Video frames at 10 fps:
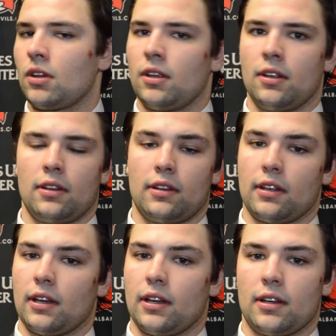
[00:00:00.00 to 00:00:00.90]
happened for you.
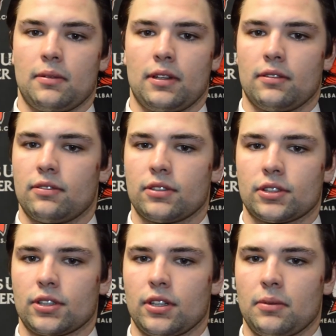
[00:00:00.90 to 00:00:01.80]
Yeah, I mean, for
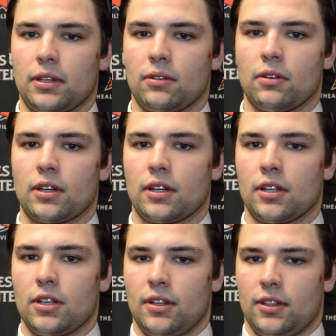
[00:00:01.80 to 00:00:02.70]
sure. I mean, you want to
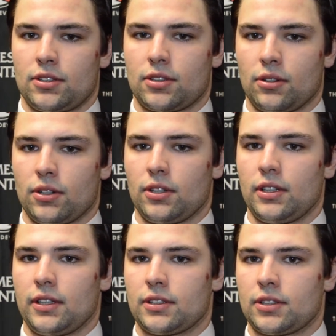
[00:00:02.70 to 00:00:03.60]
score
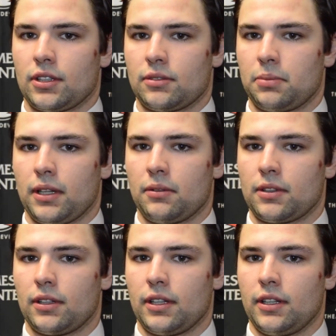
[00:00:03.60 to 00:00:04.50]
early and start playing
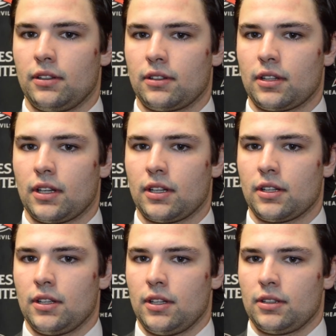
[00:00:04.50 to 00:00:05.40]
with the lead and kind of
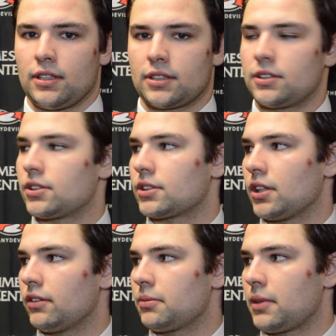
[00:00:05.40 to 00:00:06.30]
distance
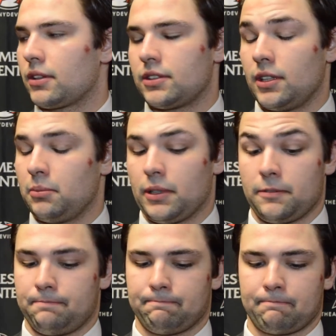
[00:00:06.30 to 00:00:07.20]
yourself from the other team.
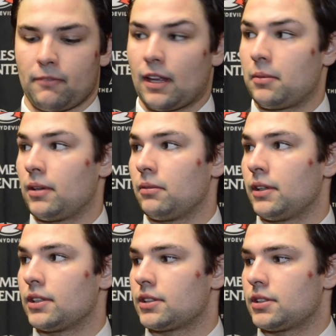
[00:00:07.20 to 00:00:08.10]
But I mean,
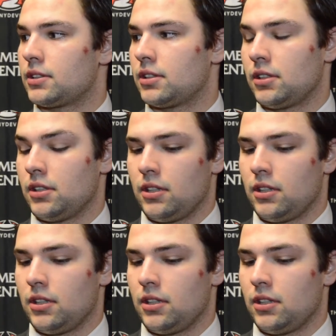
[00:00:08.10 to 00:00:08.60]
we just